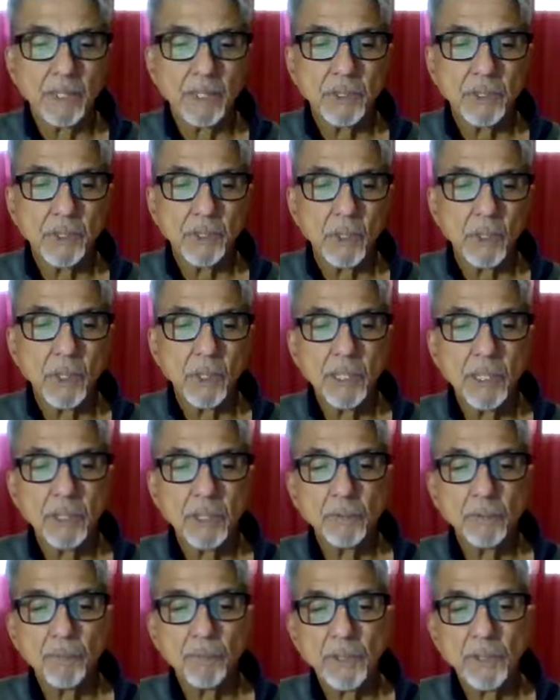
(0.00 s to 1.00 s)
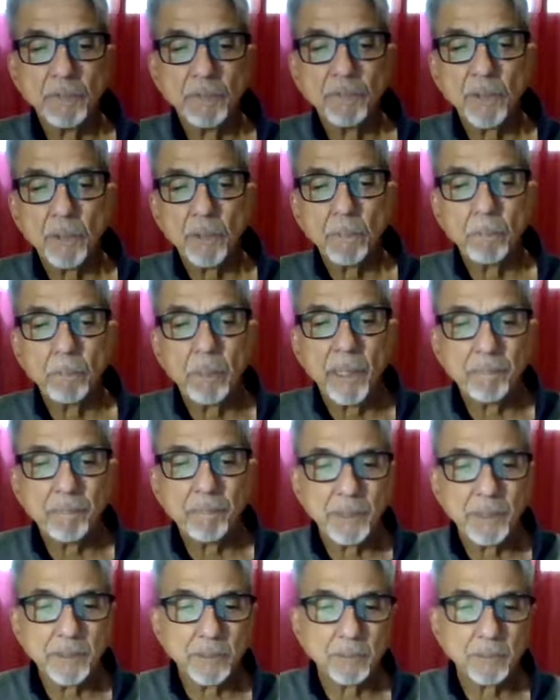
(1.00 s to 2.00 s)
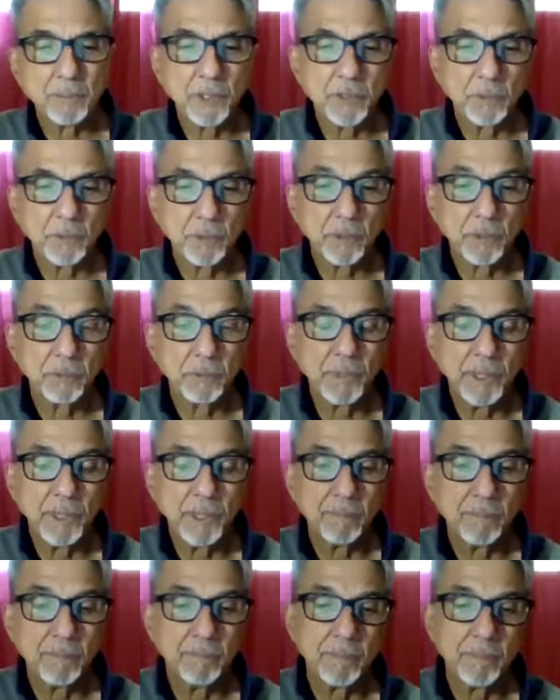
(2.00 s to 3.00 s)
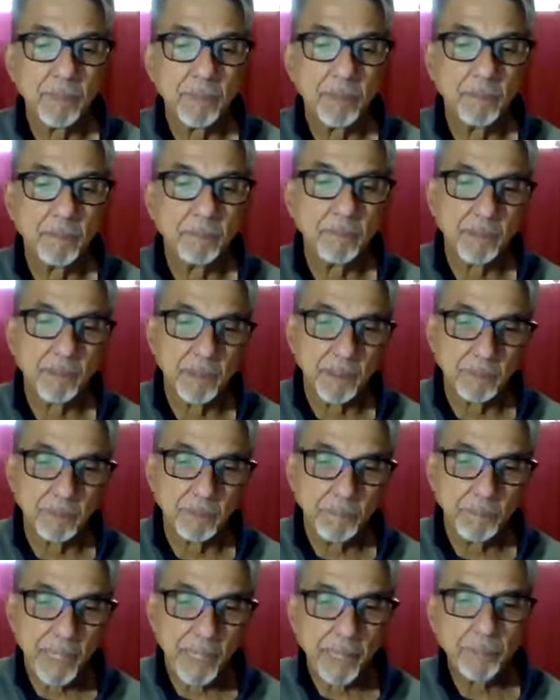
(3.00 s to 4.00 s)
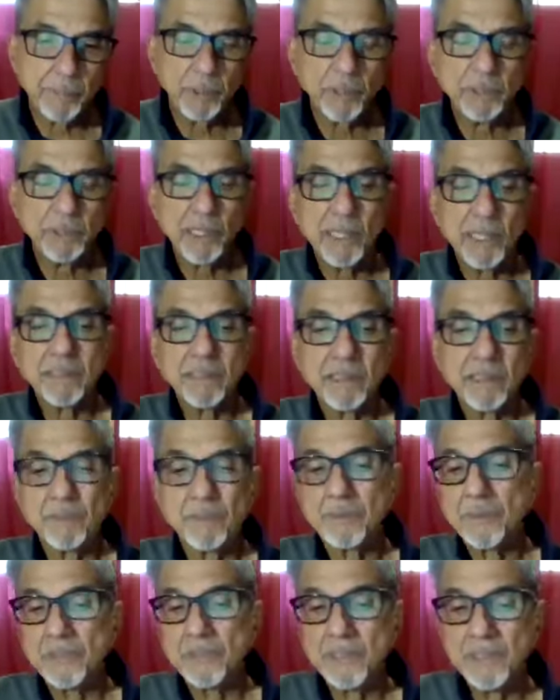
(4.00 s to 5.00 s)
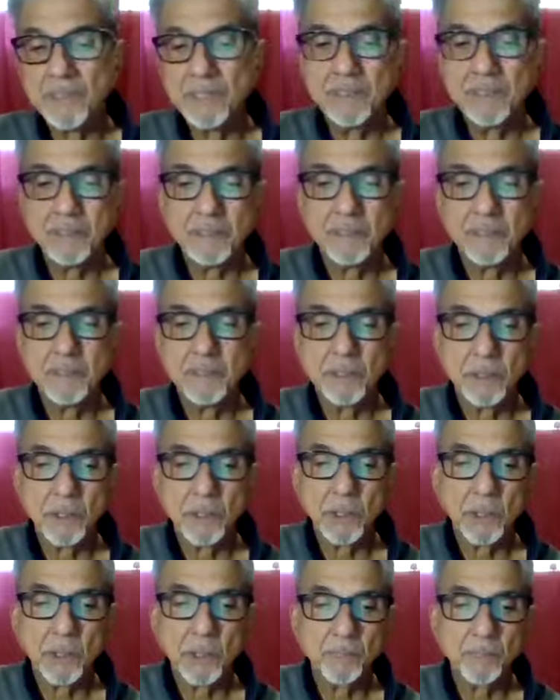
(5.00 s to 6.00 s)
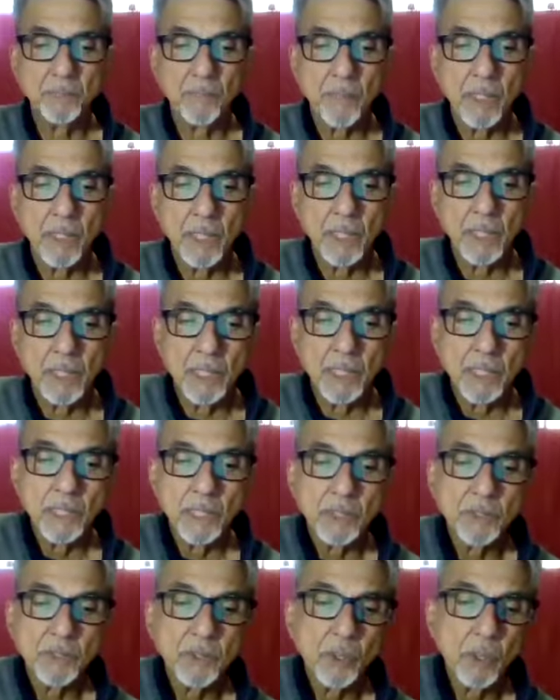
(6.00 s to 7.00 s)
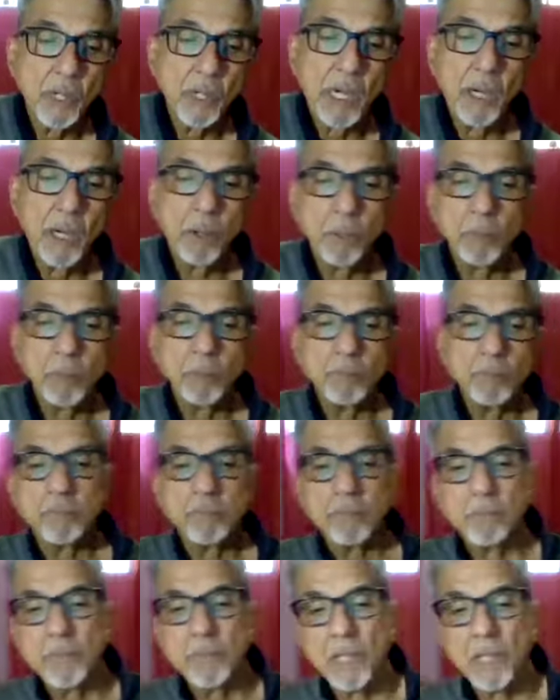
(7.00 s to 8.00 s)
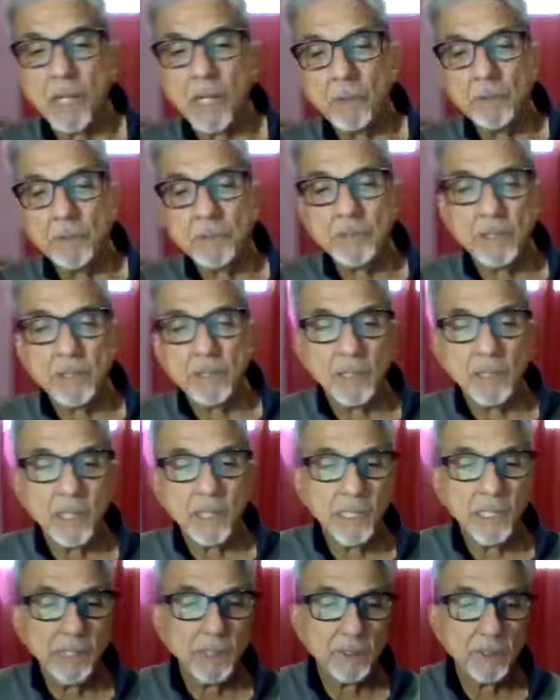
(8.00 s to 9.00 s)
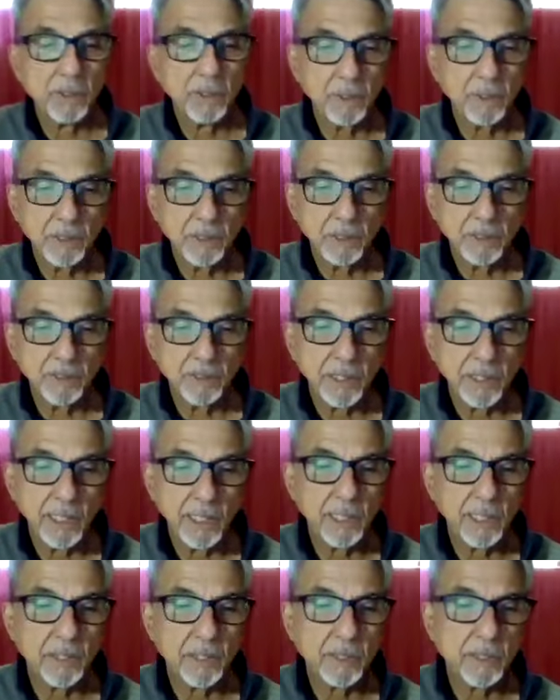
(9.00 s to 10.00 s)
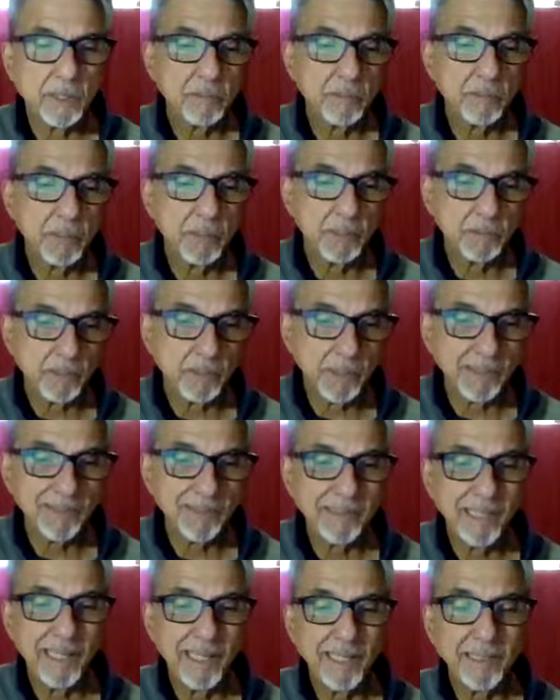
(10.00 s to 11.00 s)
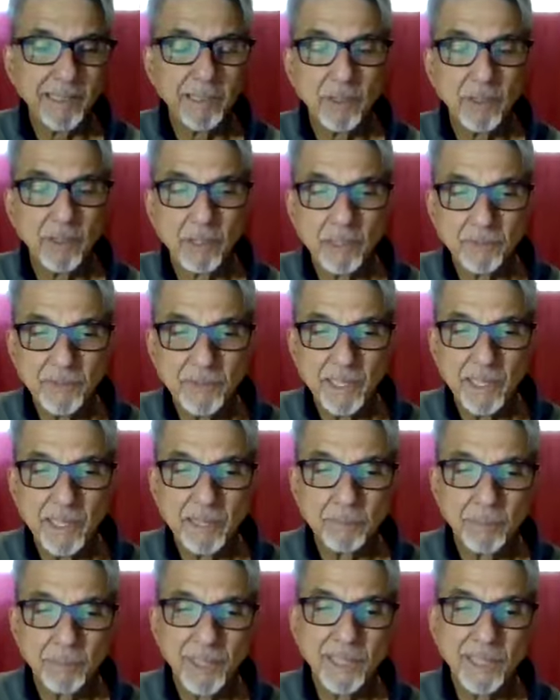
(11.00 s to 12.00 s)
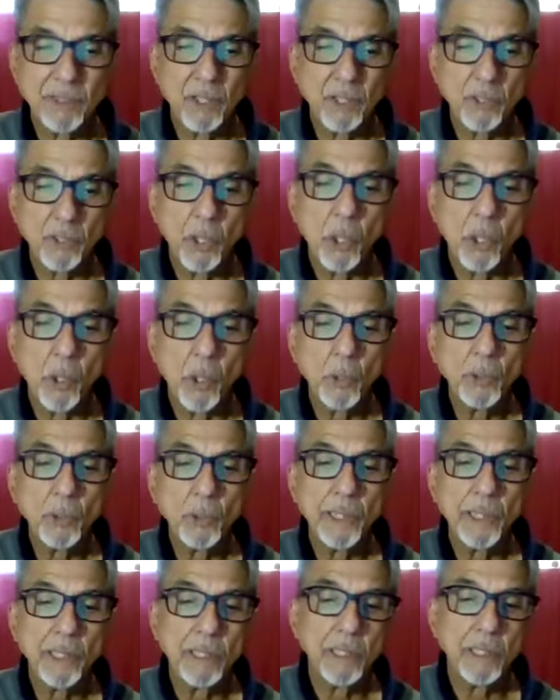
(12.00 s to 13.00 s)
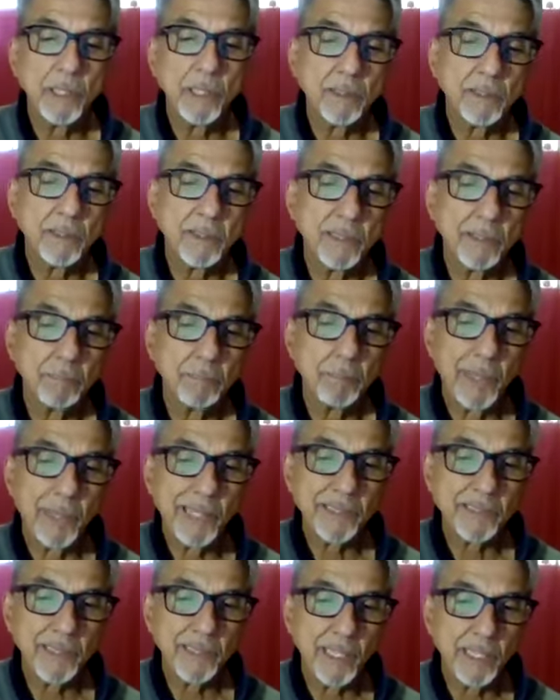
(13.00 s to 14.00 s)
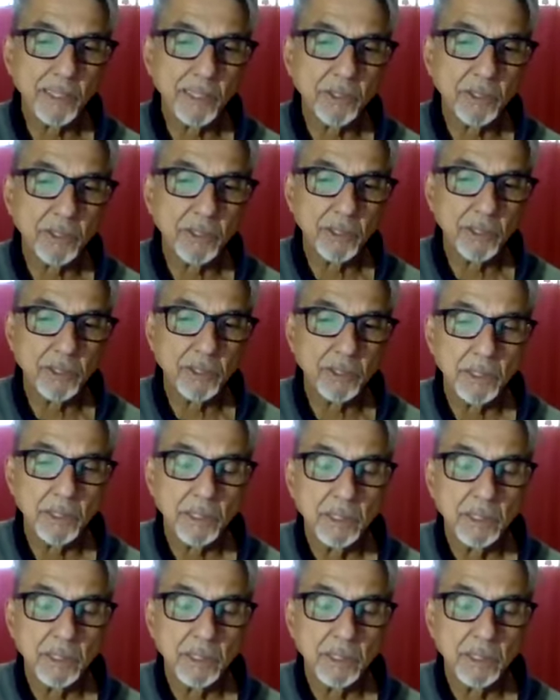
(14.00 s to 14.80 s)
So he's free from papas, which would be the byproduct of sins. So how is the Yanya or the sage transcending all of that by not owning anything, past actions,